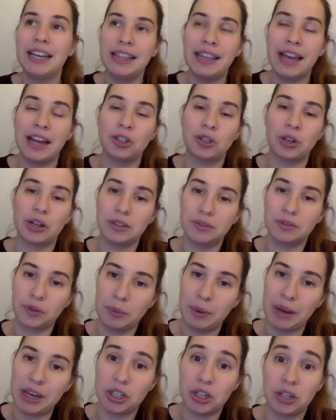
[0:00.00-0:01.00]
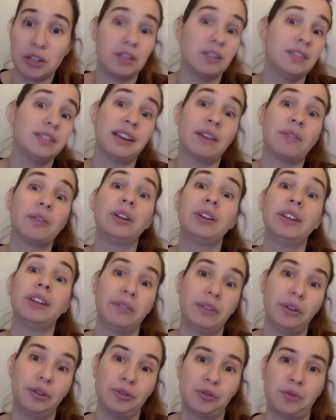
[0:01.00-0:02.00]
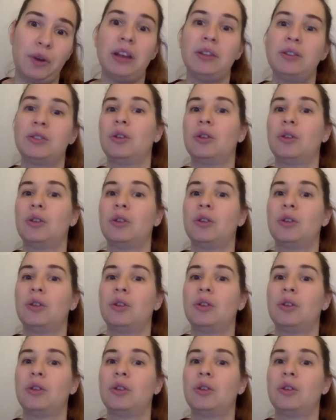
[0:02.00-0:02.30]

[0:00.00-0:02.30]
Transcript: that transformation is on several levels, right?